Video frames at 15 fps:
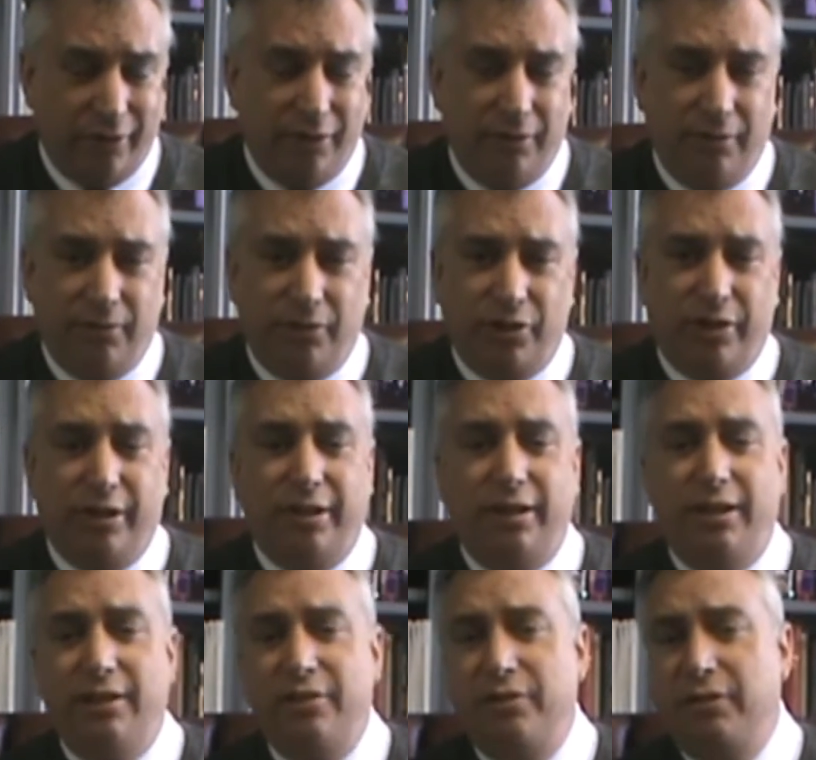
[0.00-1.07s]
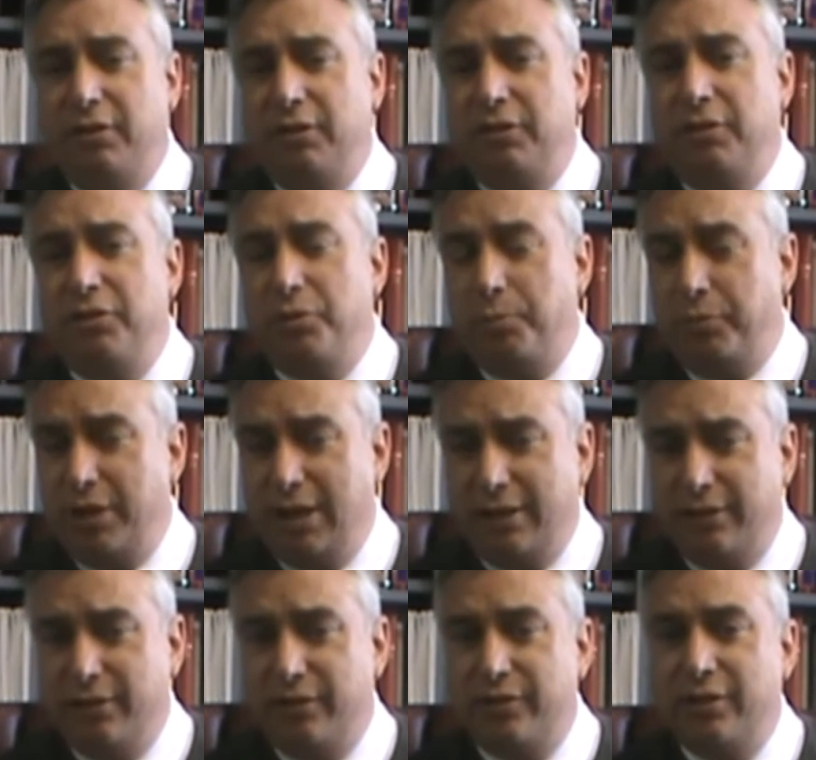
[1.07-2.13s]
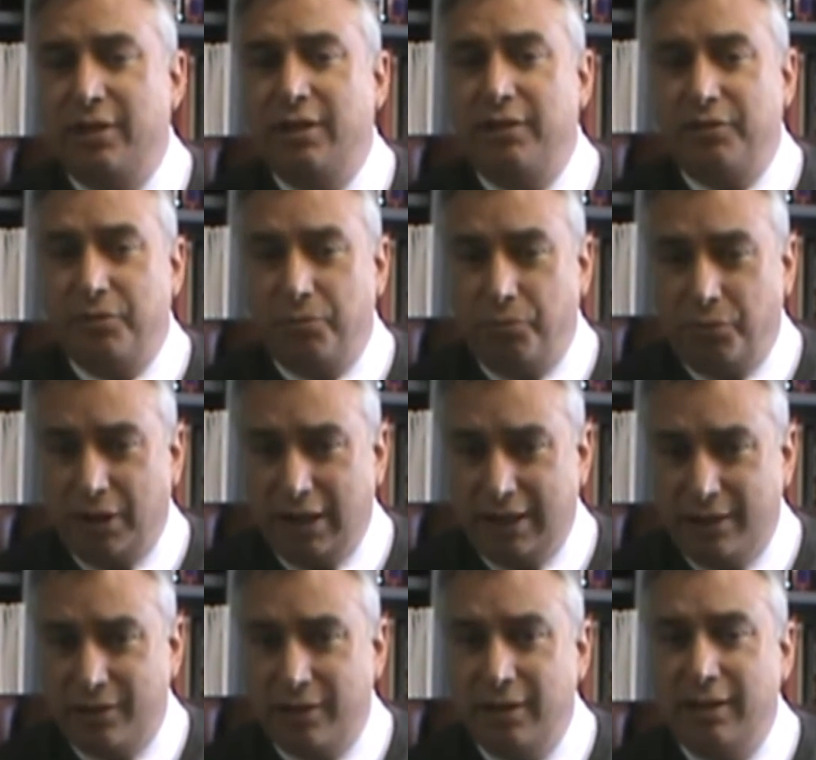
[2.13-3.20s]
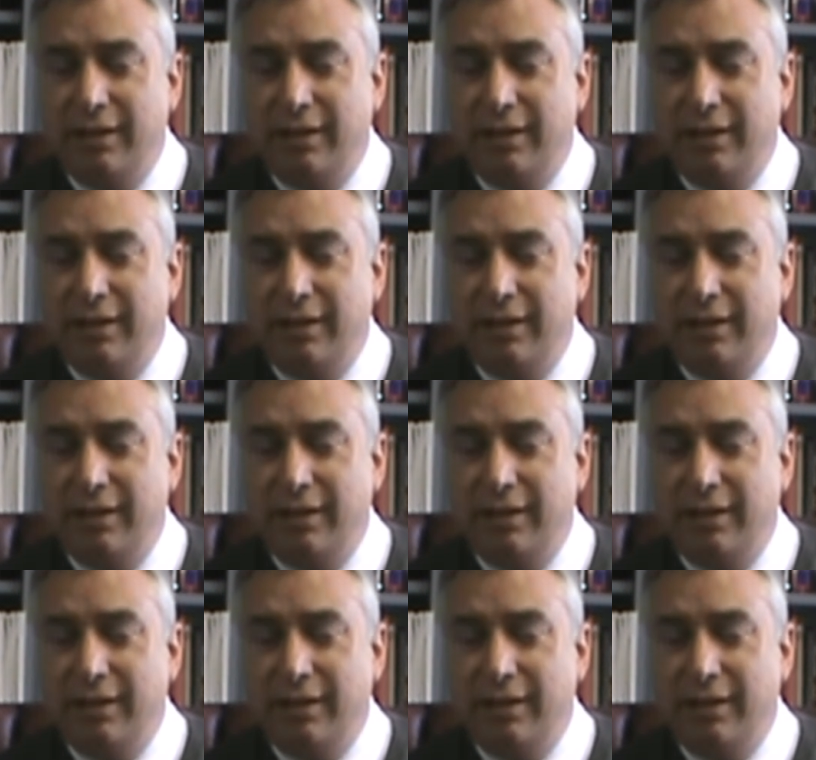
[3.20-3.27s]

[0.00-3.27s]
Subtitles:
to study, to learn, to practice, to write.